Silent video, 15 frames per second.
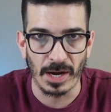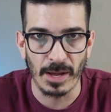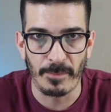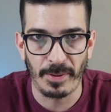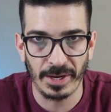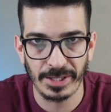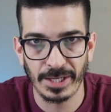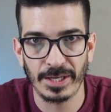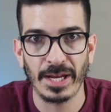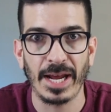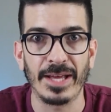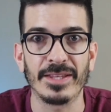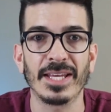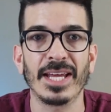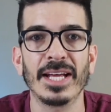my opinion,
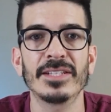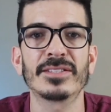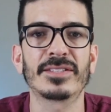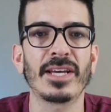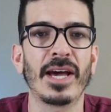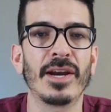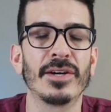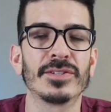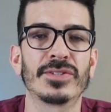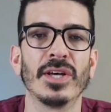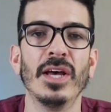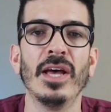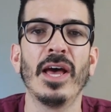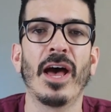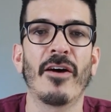and the insiders
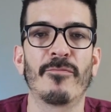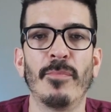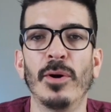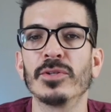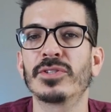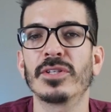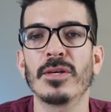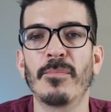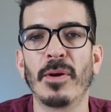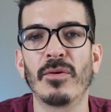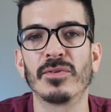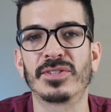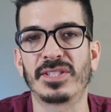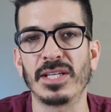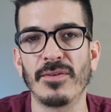have mostly
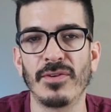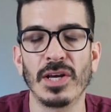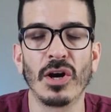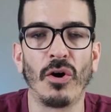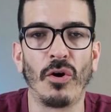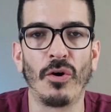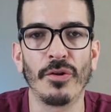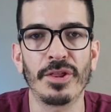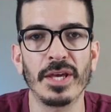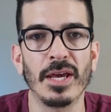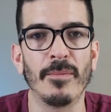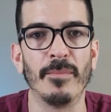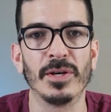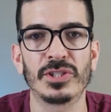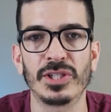been receiving all
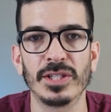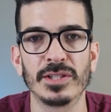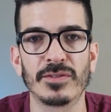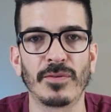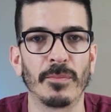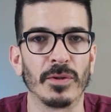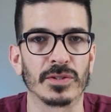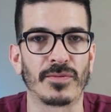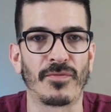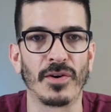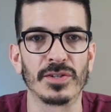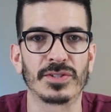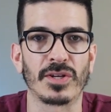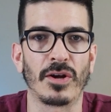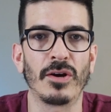the emissions from those
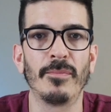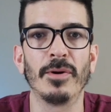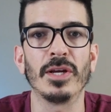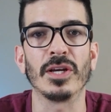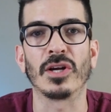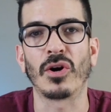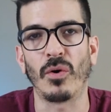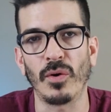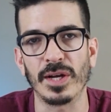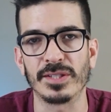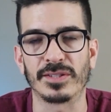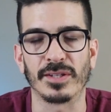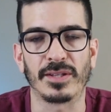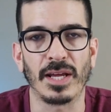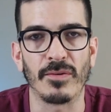first 100 million
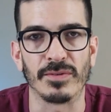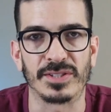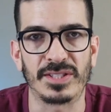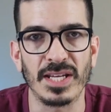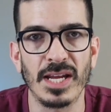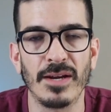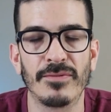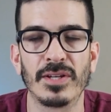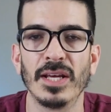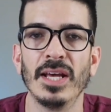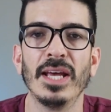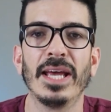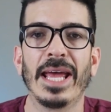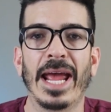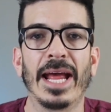coins that they received
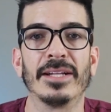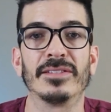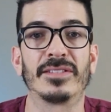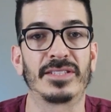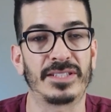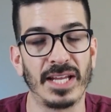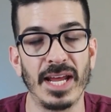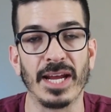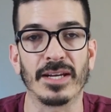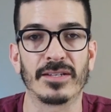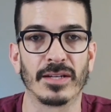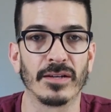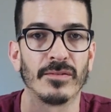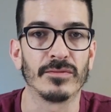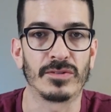and
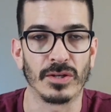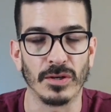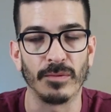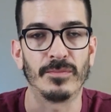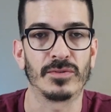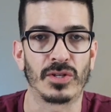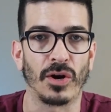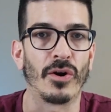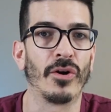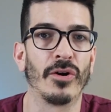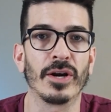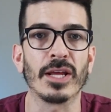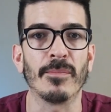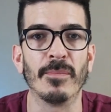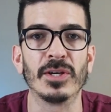staked to
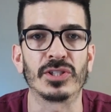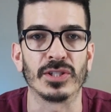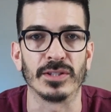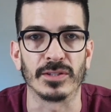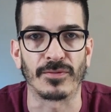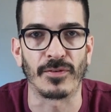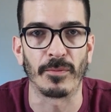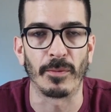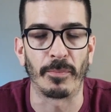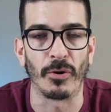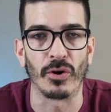earn emissions from the